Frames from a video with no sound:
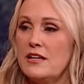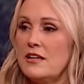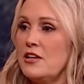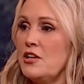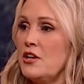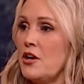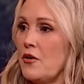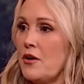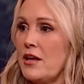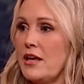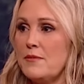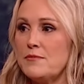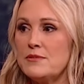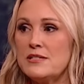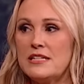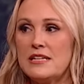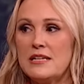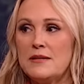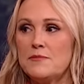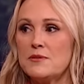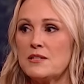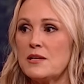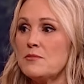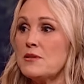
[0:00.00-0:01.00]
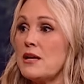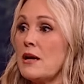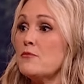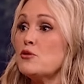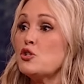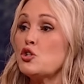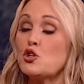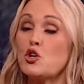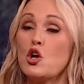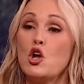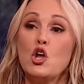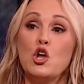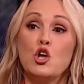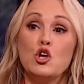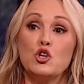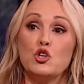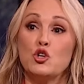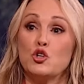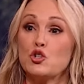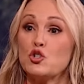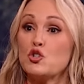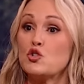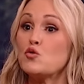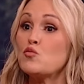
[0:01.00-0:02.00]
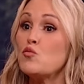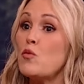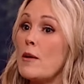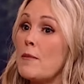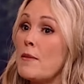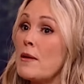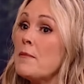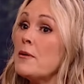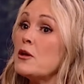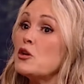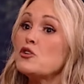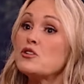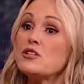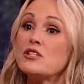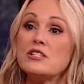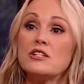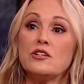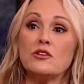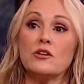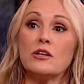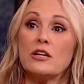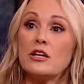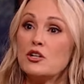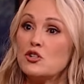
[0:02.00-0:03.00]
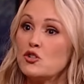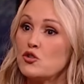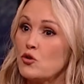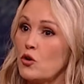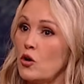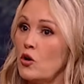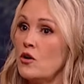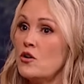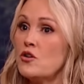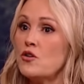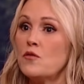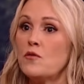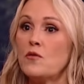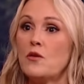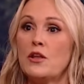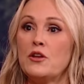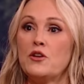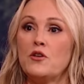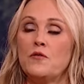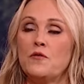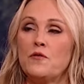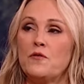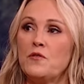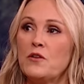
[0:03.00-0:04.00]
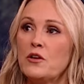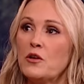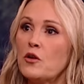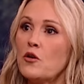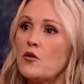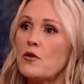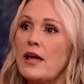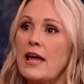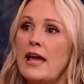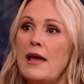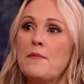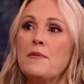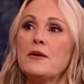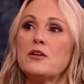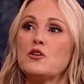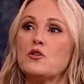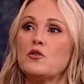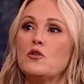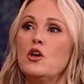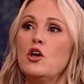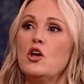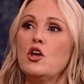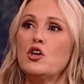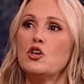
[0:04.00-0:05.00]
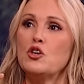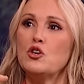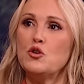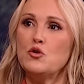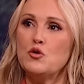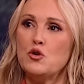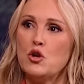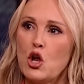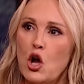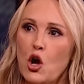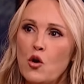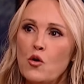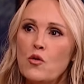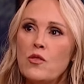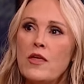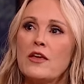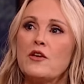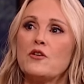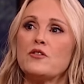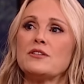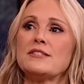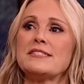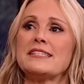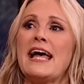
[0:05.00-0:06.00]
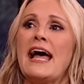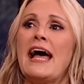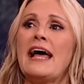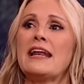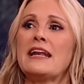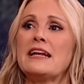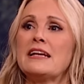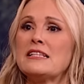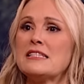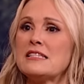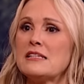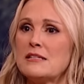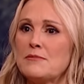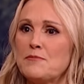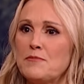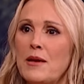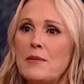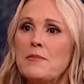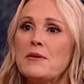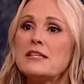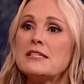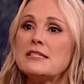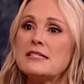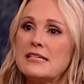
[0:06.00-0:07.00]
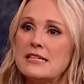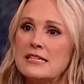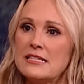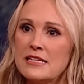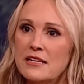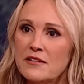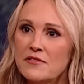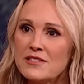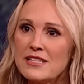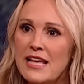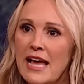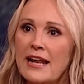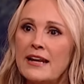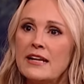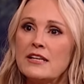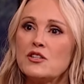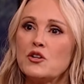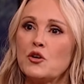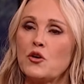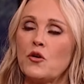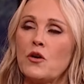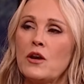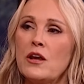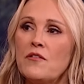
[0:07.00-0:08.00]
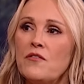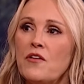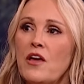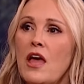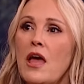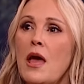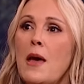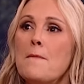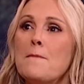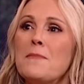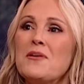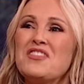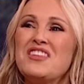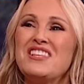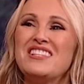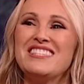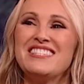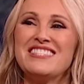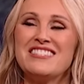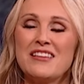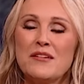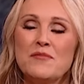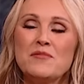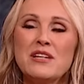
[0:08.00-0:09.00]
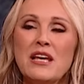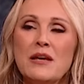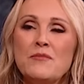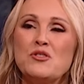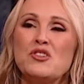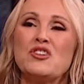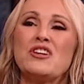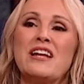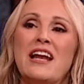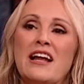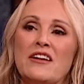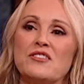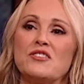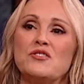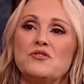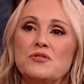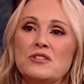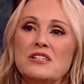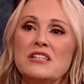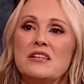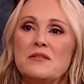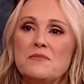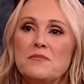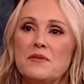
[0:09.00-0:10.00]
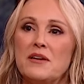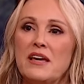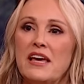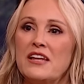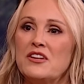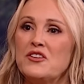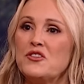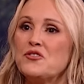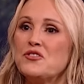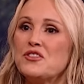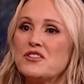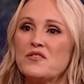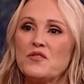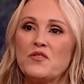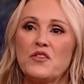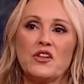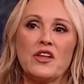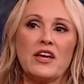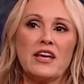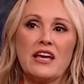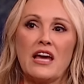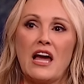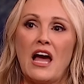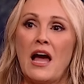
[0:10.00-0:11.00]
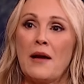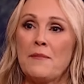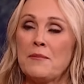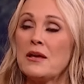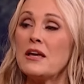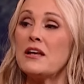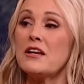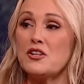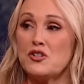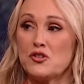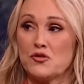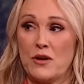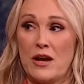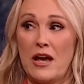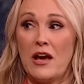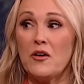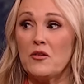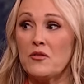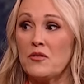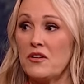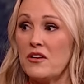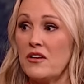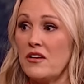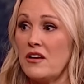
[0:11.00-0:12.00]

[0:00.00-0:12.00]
you know, hip deep. Sometimes you're swimming, but you're still in control, and you feel okay, but you know that you're sad, and it's maybe a season of sadness or grief. But then sometimes you get out too deep and you just feel like, I'm gonna drown.